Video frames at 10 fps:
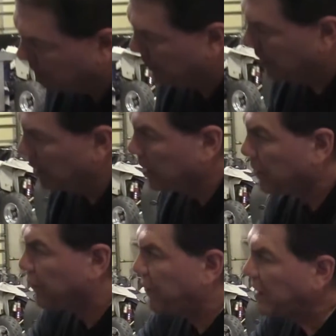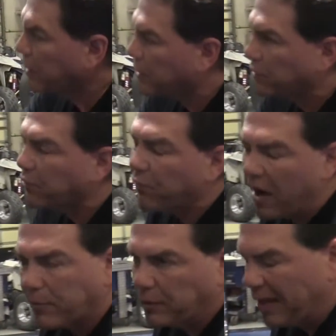the fender is
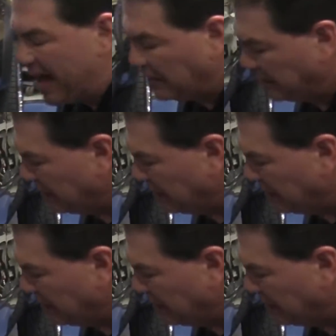fiberglass.